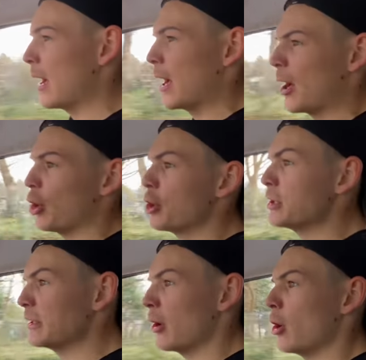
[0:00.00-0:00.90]
I
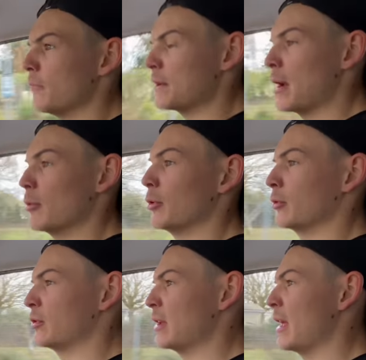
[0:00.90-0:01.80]
only did a half an hour on
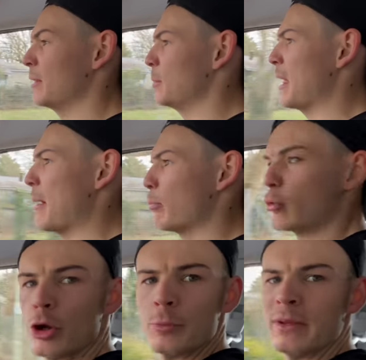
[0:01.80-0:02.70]
the stairs, but that
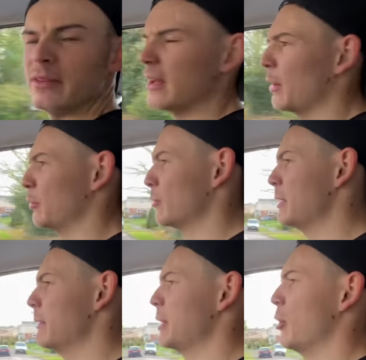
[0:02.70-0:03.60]
broke me today. It was
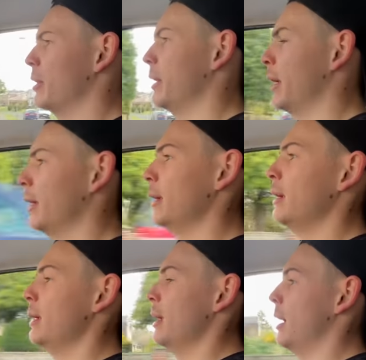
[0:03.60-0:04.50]
really, really hot in there.
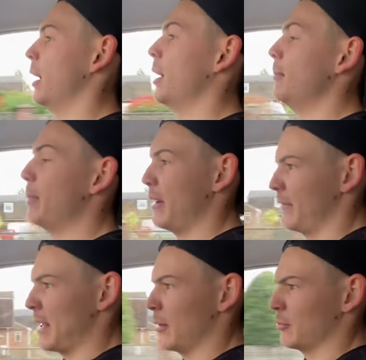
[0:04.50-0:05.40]
Beth
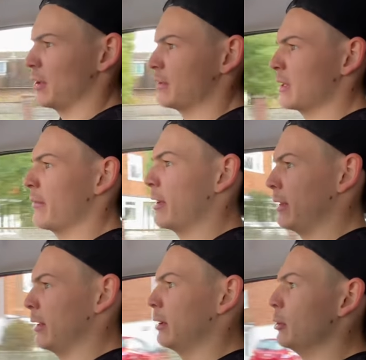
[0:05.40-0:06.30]
and Al trained together
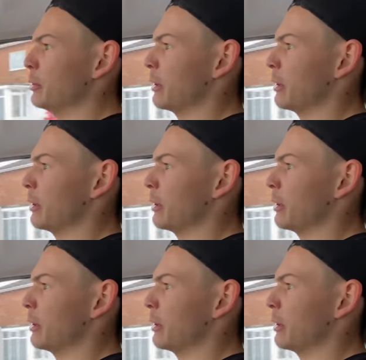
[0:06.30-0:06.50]
and then Lou